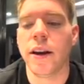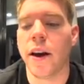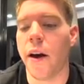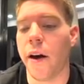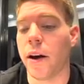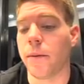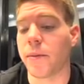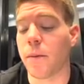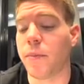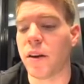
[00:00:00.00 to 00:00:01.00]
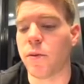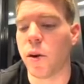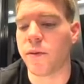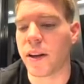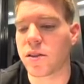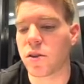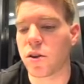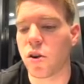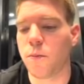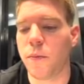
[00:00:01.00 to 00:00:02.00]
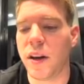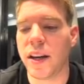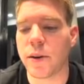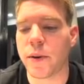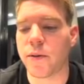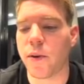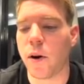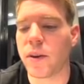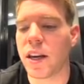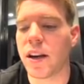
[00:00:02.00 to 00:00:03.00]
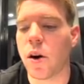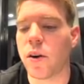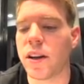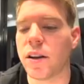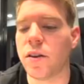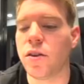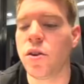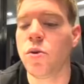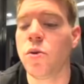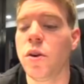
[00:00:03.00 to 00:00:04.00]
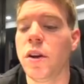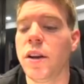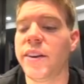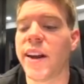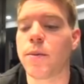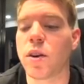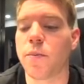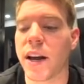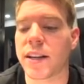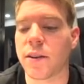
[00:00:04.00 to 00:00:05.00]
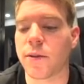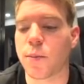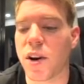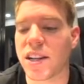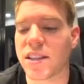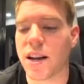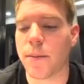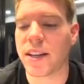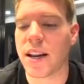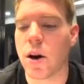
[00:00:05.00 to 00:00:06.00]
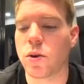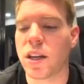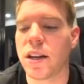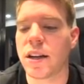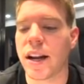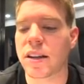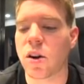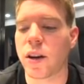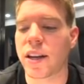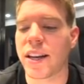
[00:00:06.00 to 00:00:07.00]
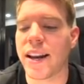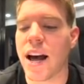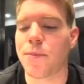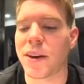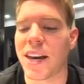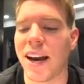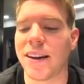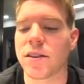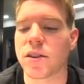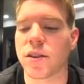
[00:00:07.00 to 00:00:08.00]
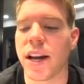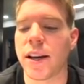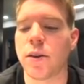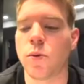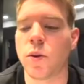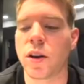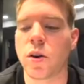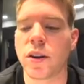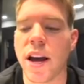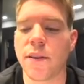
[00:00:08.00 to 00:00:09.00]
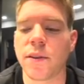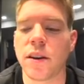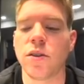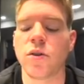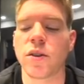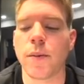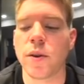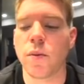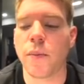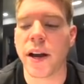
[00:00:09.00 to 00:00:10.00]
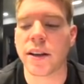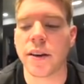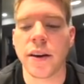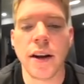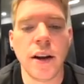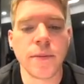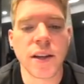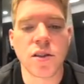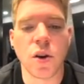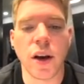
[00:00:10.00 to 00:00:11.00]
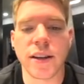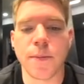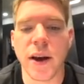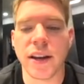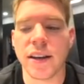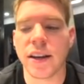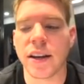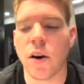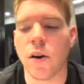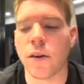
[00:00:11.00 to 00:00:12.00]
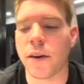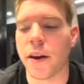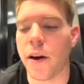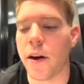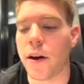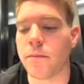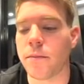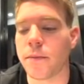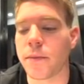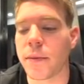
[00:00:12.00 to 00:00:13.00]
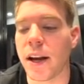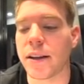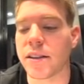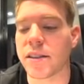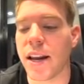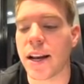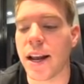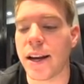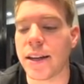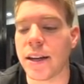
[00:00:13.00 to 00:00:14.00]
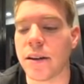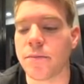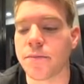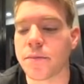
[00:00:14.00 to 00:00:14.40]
be evolving. So it could be that we form here now a new W pattern. If the price is coming down here and going then up again, so then we could have here a new W pattern. So, and depending on yeah, this neckline here,